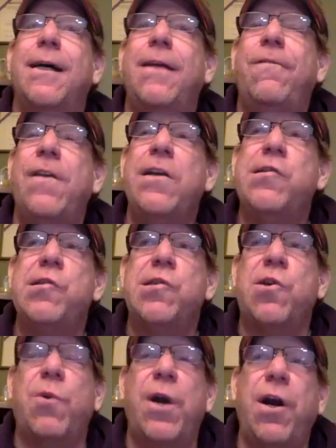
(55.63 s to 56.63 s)
He finished his
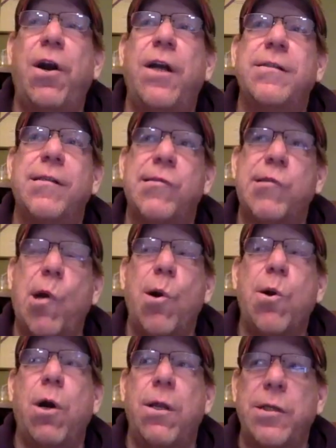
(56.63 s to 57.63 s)
career as a
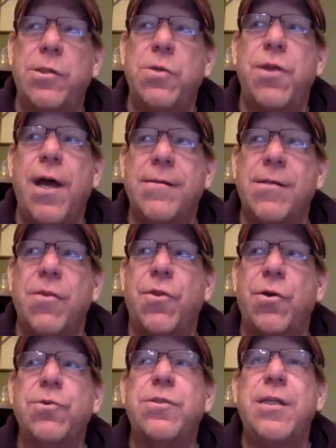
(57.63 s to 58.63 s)
starter on the
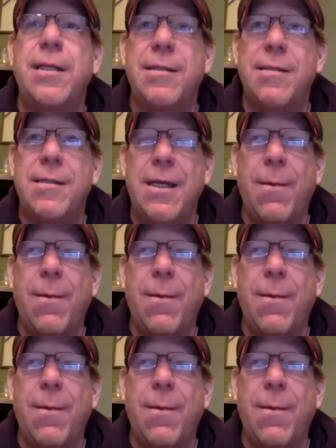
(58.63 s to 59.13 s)
2013 team.